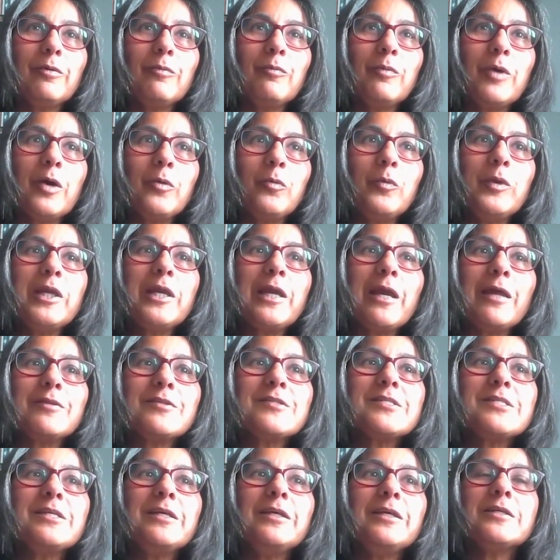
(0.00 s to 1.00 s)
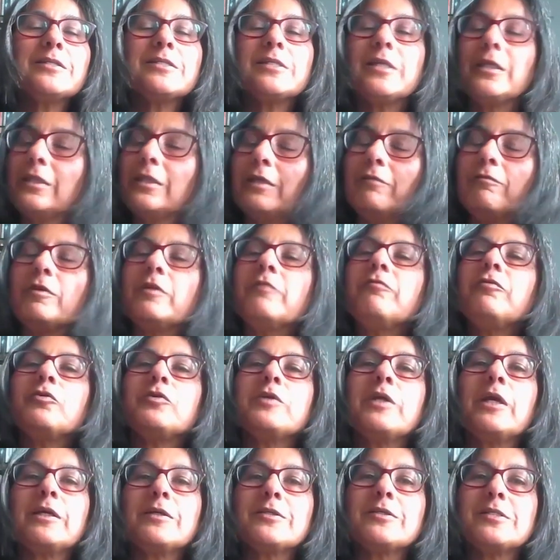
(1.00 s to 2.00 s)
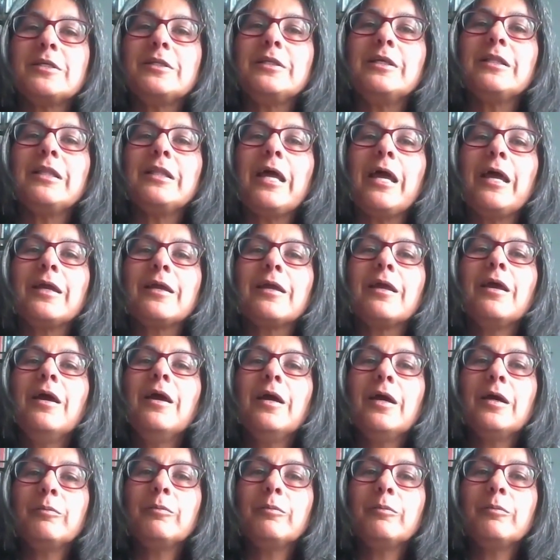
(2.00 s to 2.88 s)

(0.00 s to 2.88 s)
what we can see is that even if you take a city like